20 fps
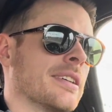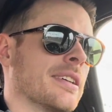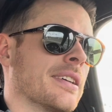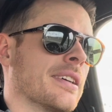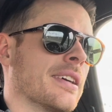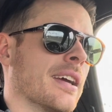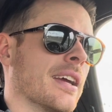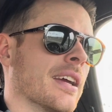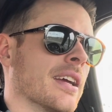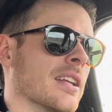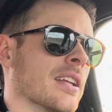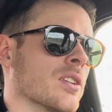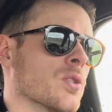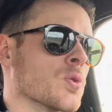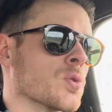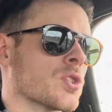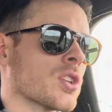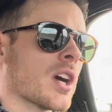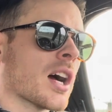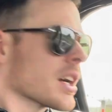and
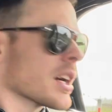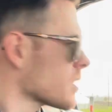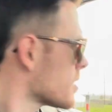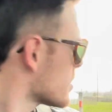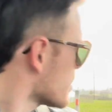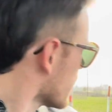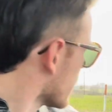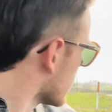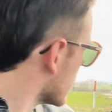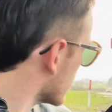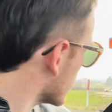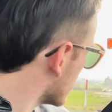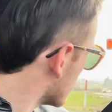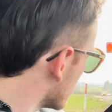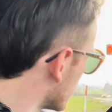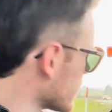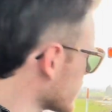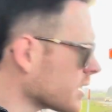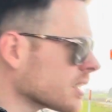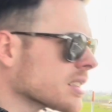new shocks.
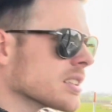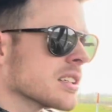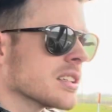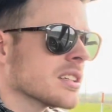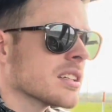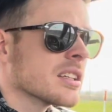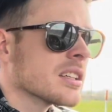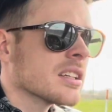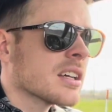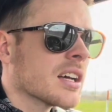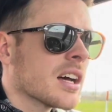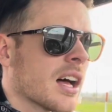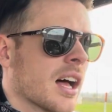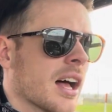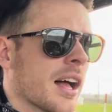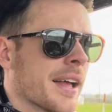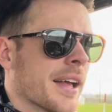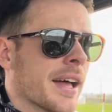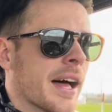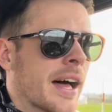And
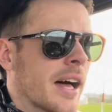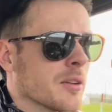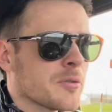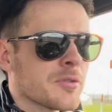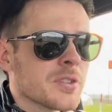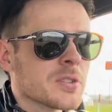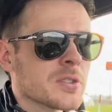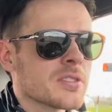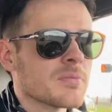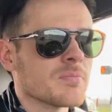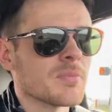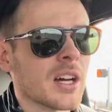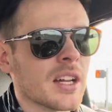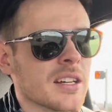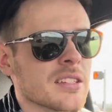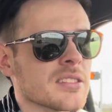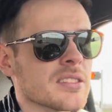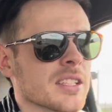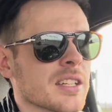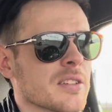it feels
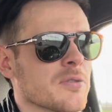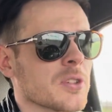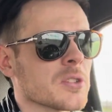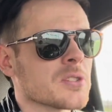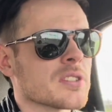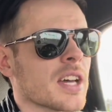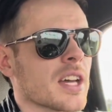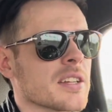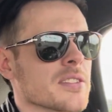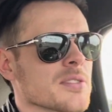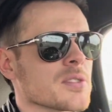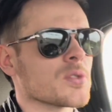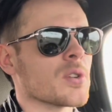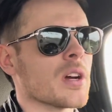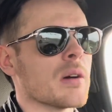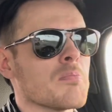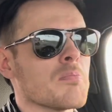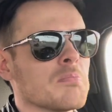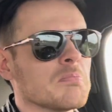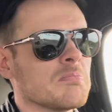tight as a
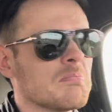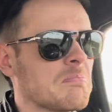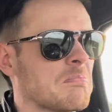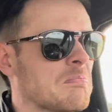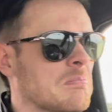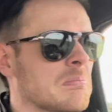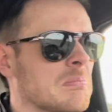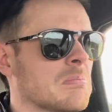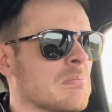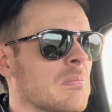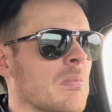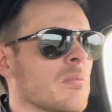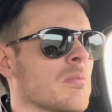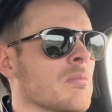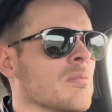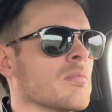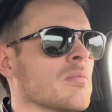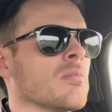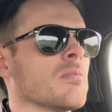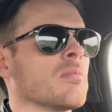
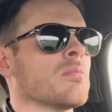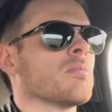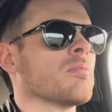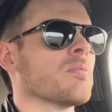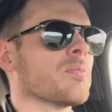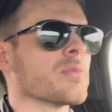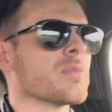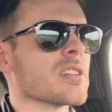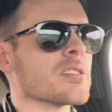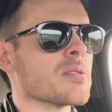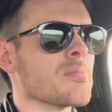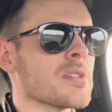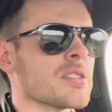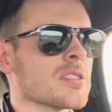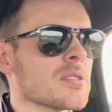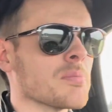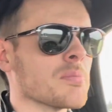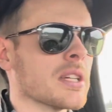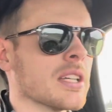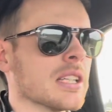drum. Doesn't
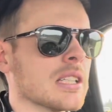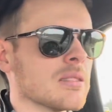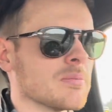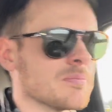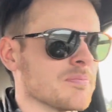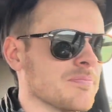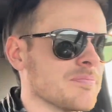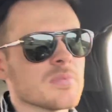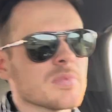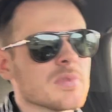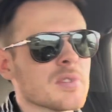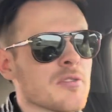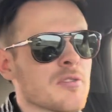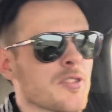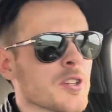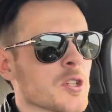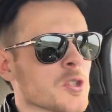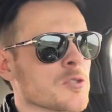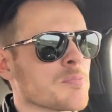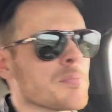miss a beat. It
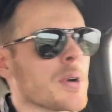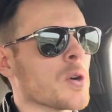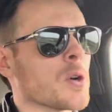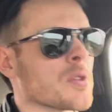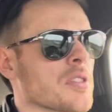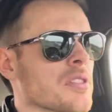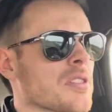feels both